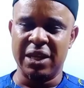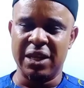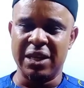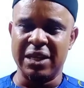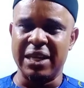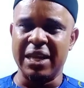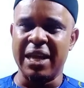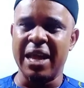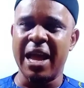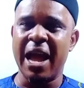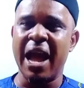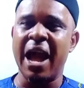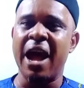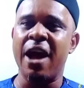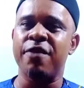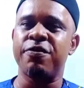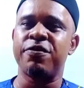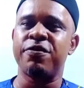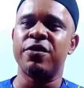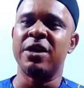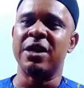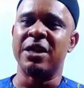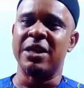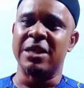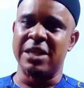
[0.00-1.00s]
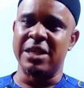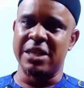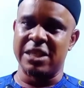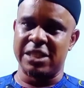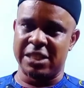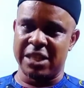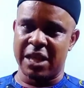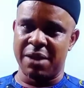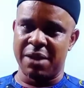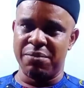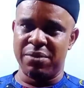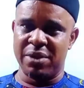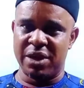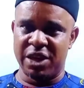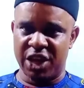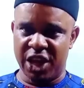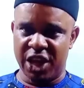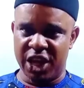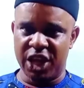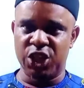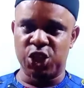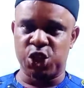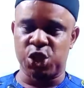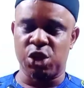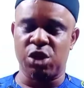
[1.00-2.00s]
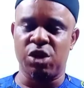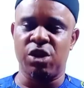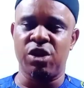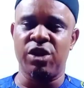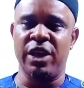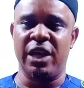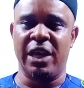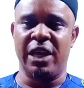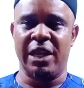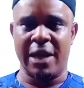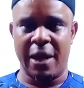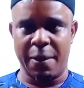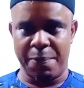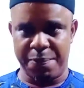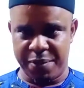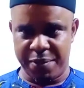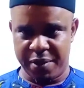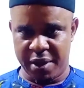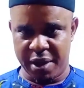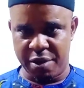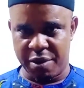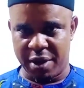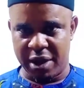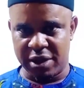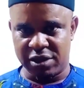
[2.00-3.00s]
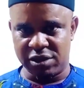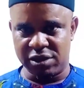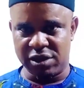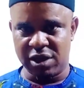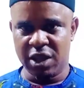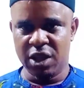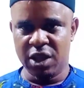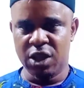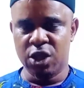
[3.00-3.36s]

They have the same nature in appearance.